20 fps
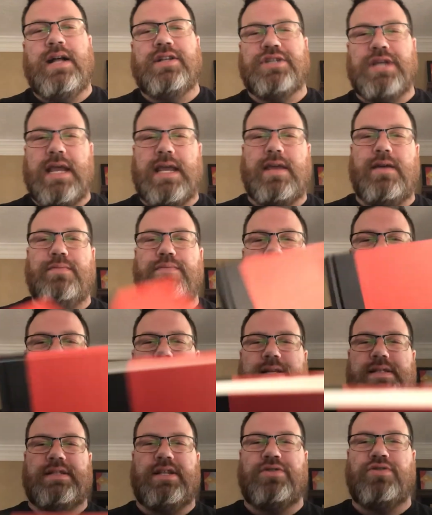Jacob
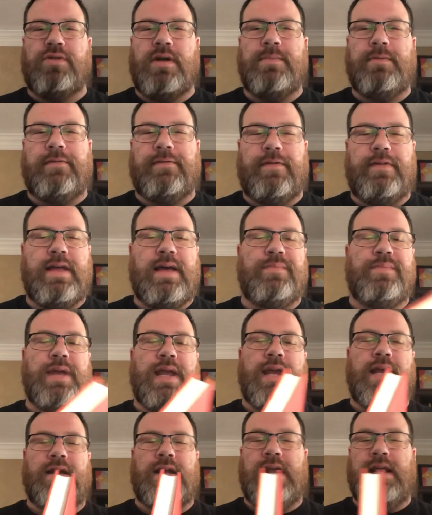was the drummer for that band,